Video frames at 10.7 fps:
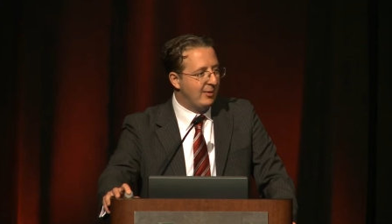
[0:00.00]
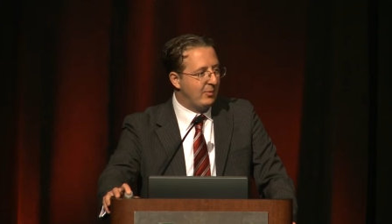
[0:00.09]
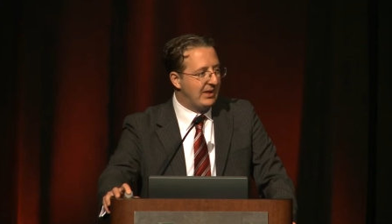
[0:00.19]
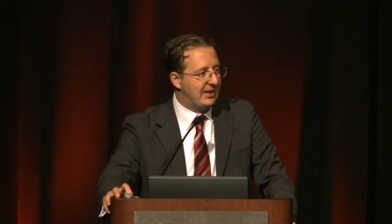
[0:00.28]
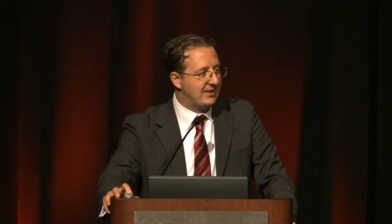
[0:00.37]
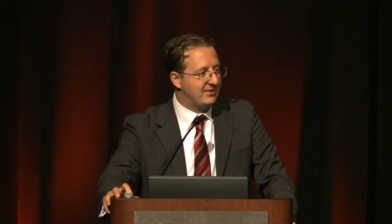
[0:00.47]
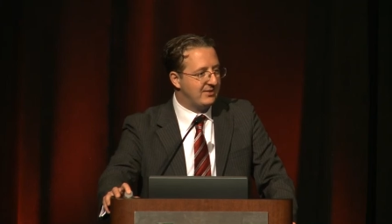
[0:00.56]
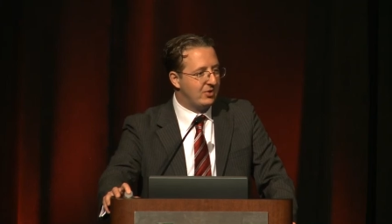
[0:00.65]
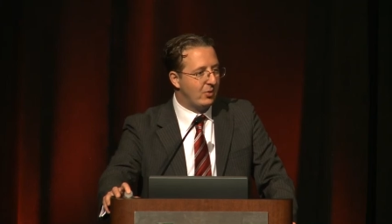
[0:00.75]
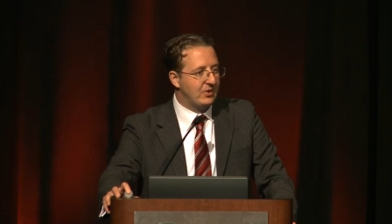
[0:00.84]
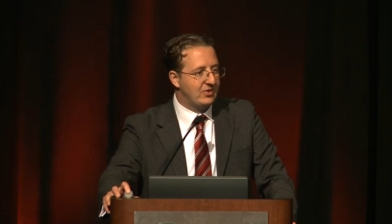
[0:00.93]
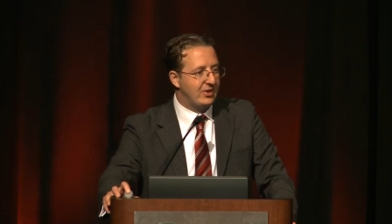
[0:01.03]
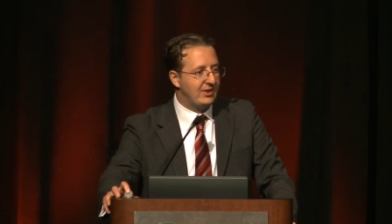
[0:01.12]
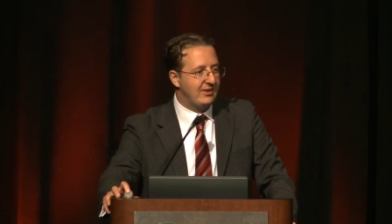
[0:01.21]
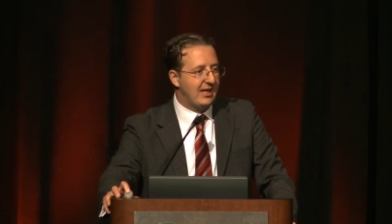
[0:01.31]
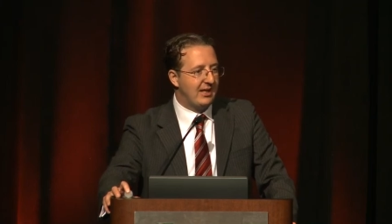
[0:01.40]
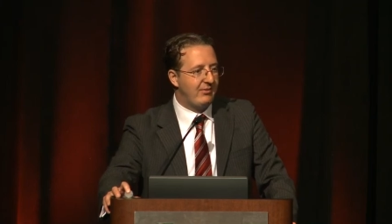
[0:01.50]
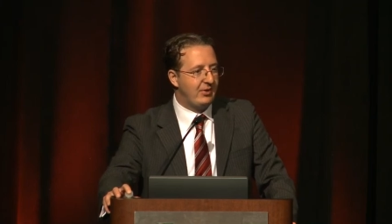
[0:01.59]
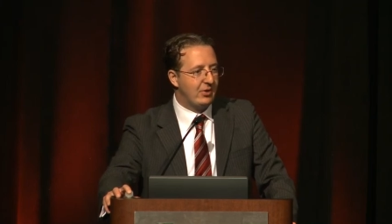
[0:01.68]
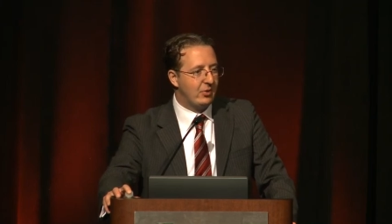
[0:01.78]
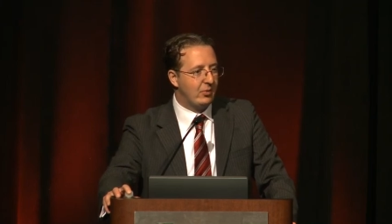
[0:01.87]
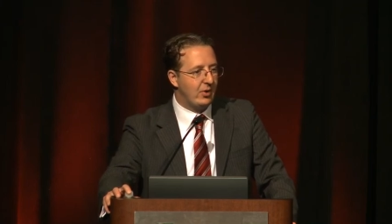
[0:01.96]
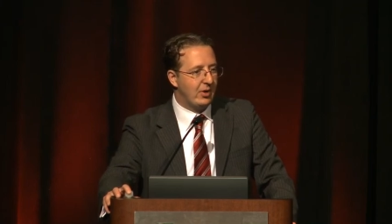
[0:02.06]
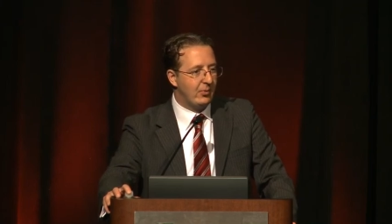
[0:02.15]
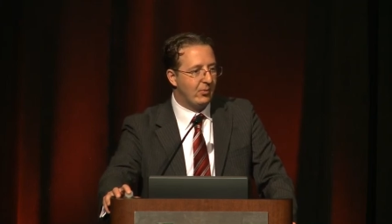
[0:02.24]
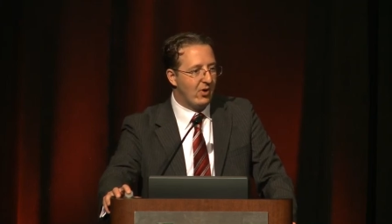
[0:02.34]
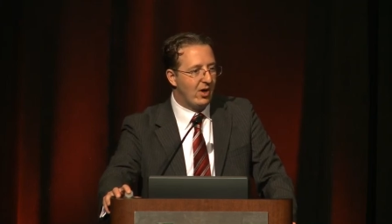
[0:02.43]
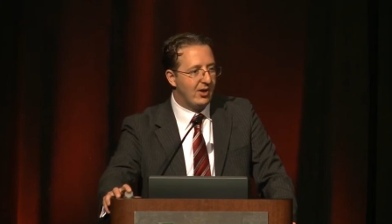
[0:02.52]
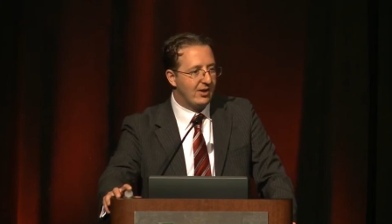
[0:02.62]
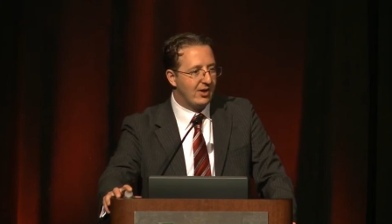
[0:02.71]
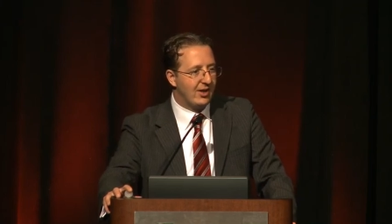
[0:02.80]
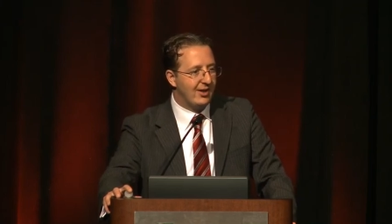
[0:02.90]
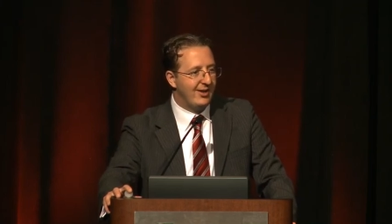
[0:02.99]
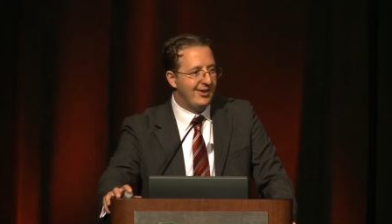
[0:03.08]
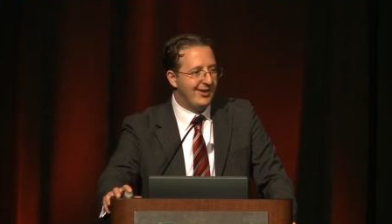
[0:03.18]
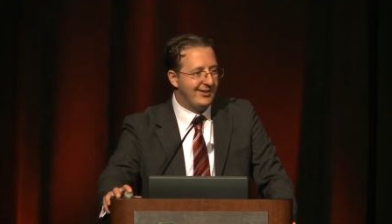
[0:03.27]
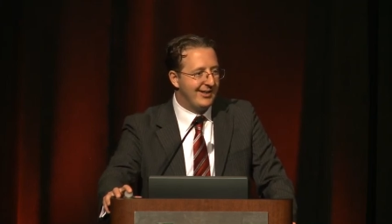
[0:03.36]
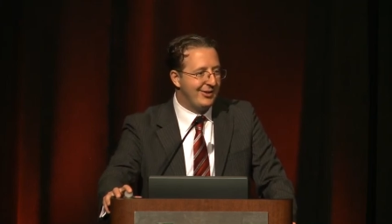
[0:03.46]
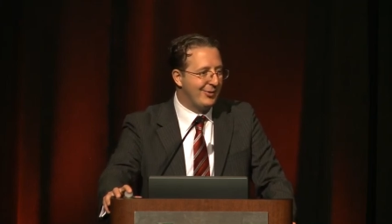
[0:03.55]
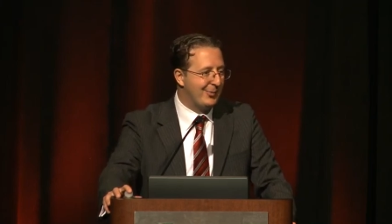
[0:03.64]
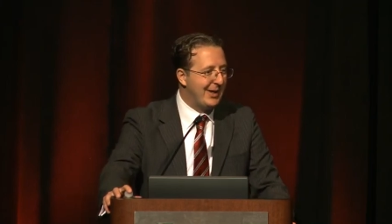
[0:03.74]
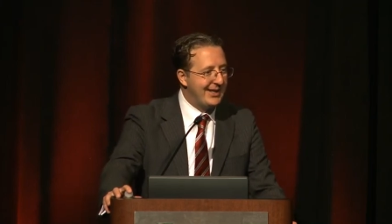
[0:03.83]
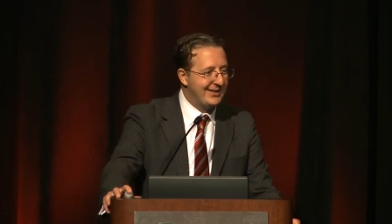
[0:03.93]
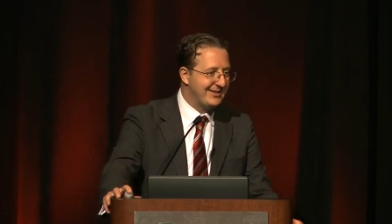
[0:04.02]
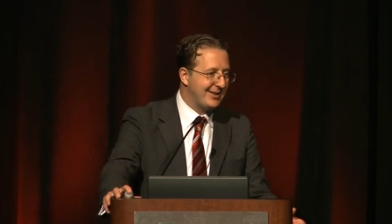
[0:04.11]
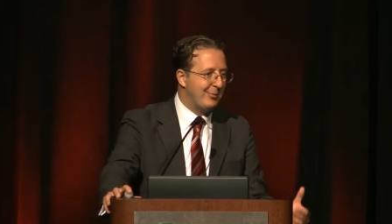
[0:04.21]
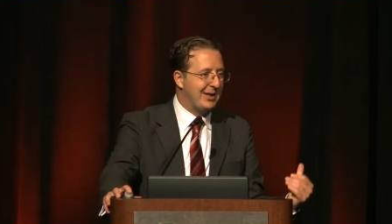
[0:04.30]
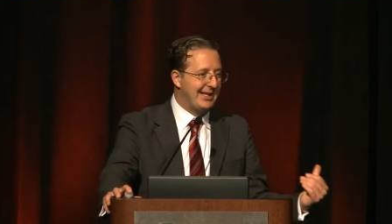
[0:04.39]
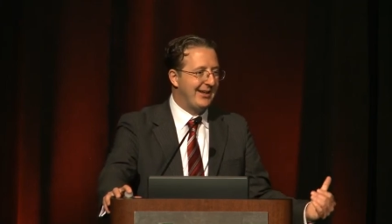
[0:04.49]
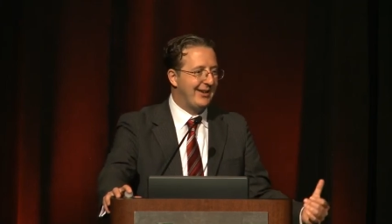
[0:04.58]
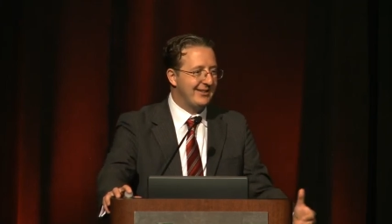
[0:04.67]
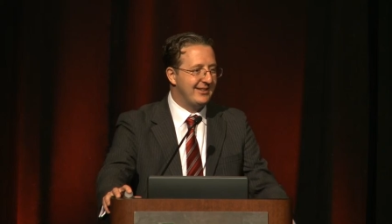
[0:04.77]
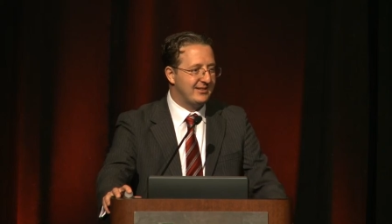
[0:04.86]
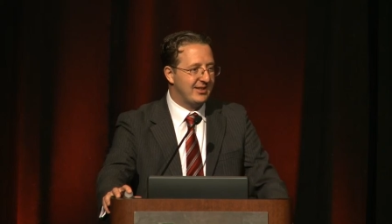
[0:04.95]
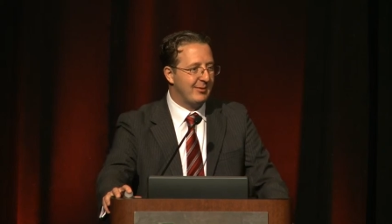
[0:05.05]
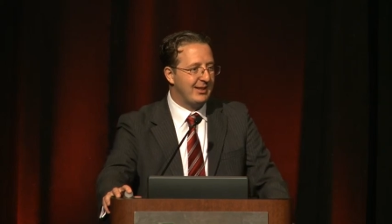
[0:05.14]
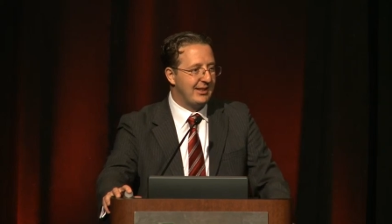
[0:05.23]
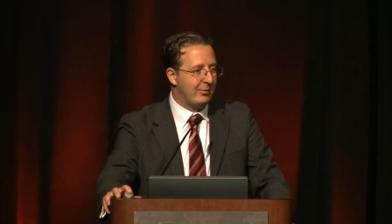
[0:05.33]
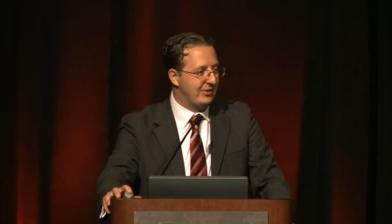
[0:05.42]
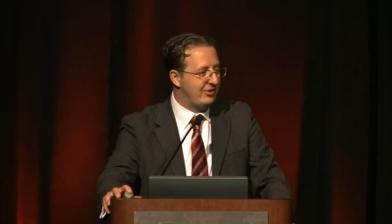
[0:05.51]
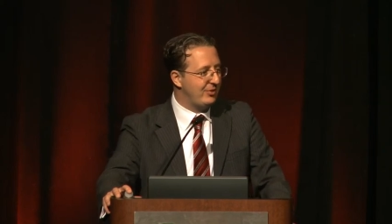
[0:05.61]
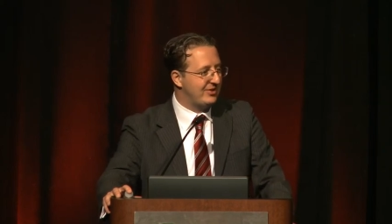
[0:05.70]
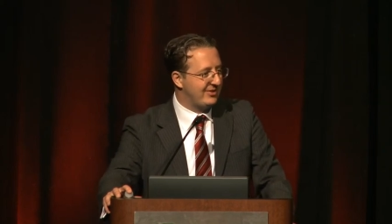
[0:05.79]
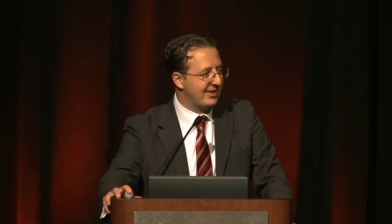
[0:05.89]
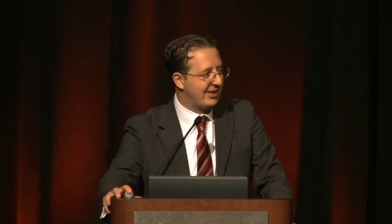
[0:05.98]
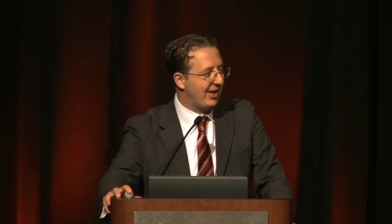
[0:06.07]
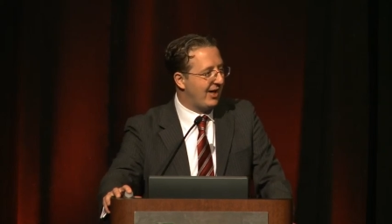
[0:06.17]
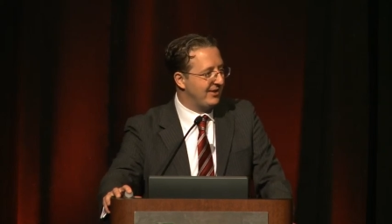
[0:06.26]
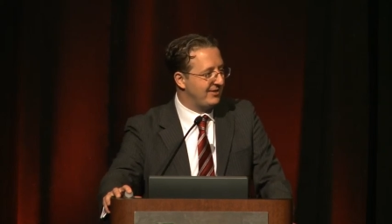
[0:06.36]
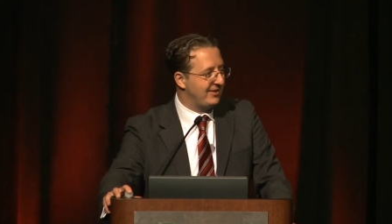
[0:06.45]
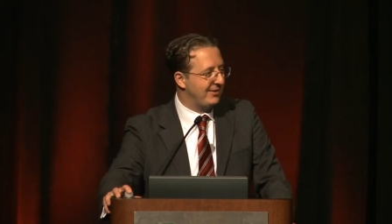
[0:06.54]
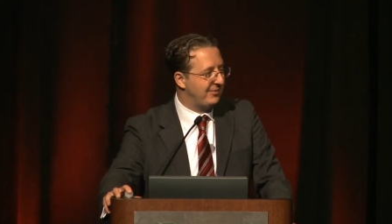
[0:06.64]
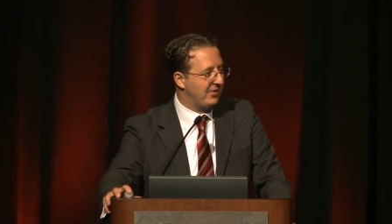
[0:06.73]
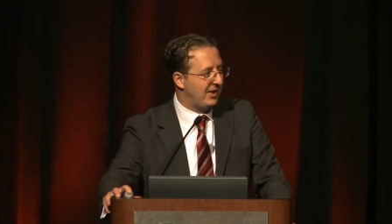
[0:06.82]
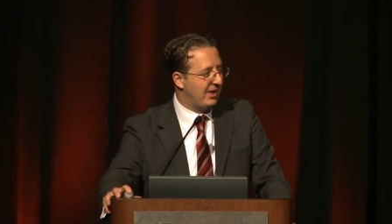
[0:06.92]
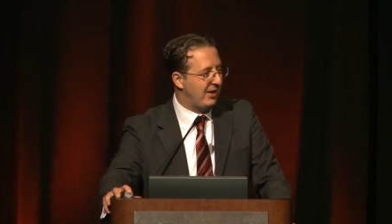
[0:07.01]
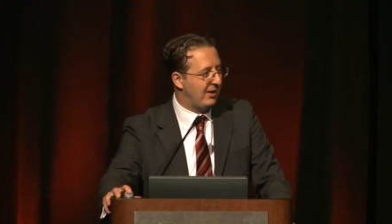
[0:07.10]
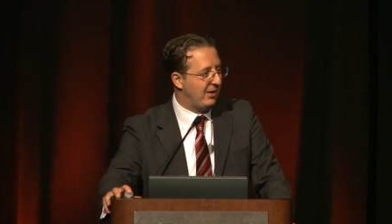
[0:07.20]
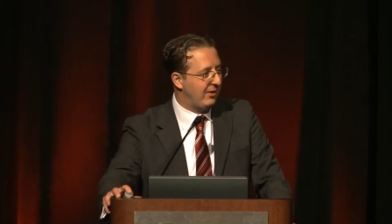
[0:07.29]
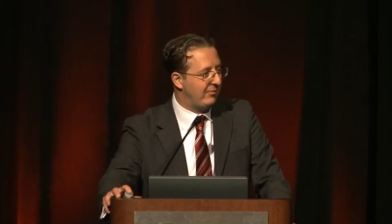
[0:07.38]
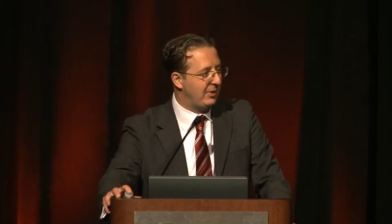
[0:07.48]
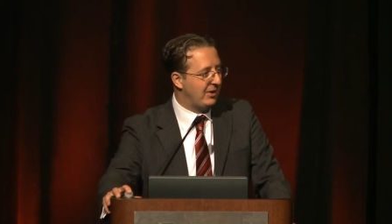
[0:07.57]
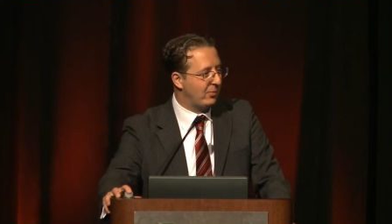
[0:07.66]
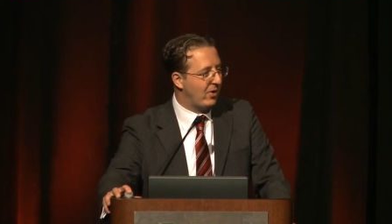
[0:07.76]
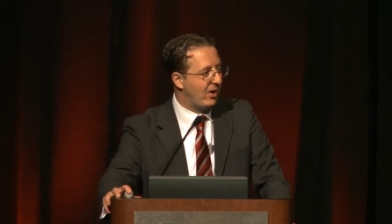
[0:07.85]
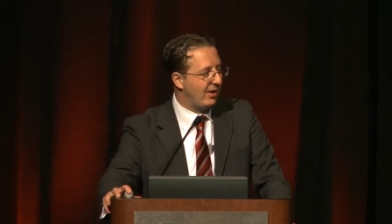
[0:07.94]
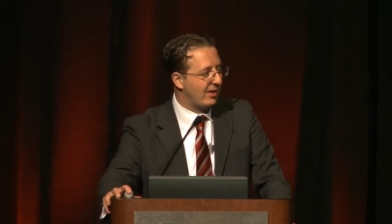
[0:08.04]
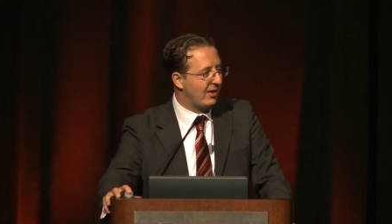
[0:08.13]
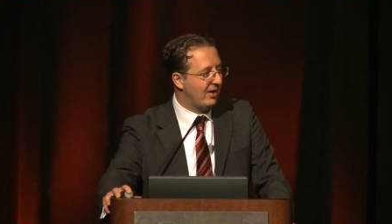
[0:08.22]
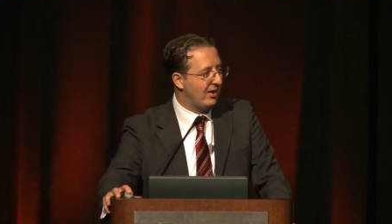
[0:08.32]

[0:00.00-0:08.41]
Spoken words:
because it's always good that if you're wrong, that you are making some money on something that reduces the cost of being wrong.